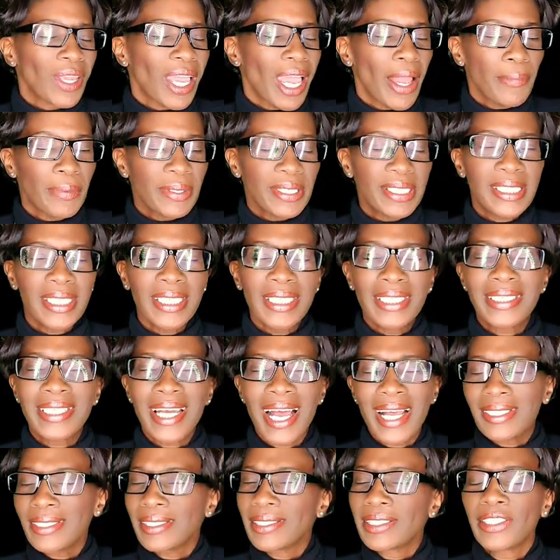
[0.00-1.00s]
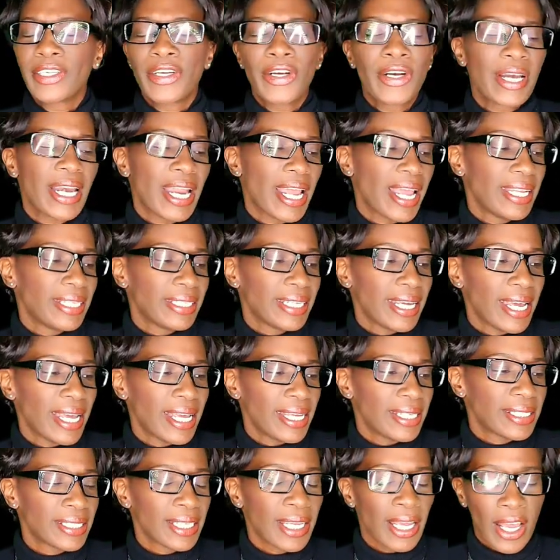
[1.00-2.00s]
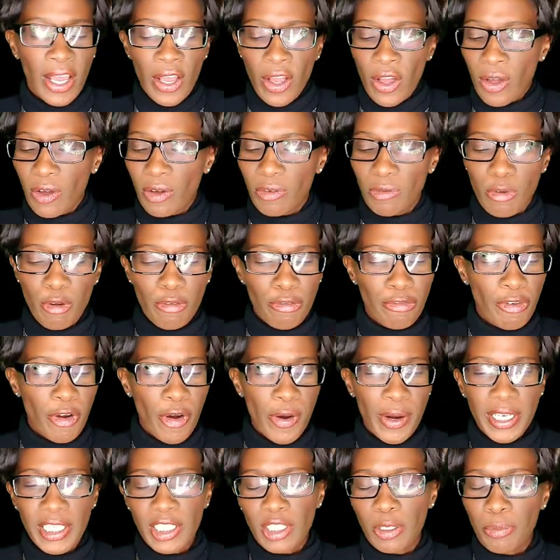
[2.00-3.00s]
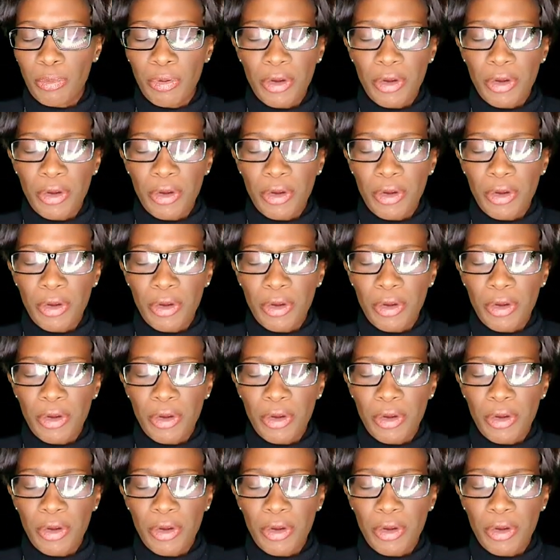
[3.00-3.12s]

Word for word: And we see Joseline Hernandez referring to